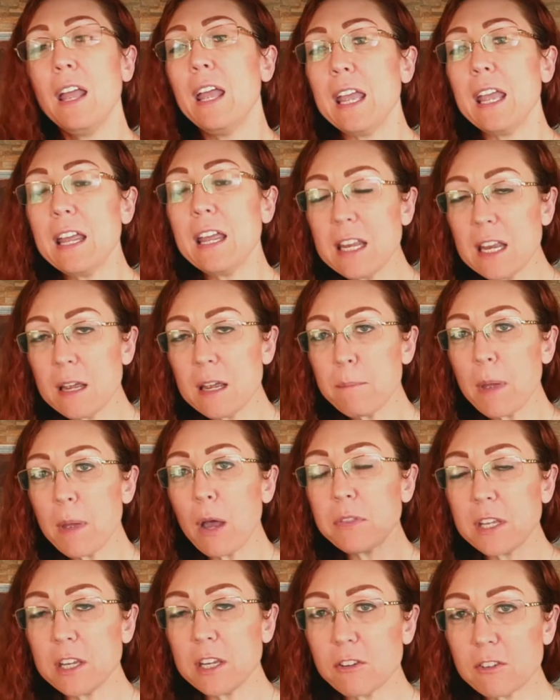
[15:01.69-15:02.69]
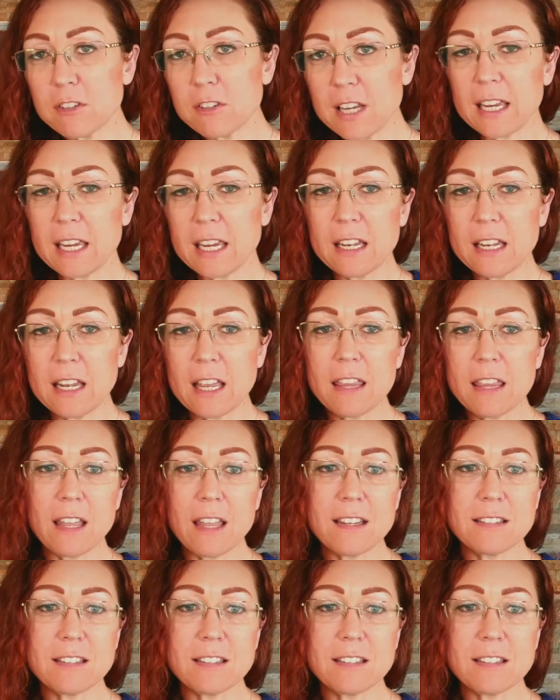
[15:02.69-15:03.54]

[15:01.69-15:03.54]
Any amount that you're taking in that is in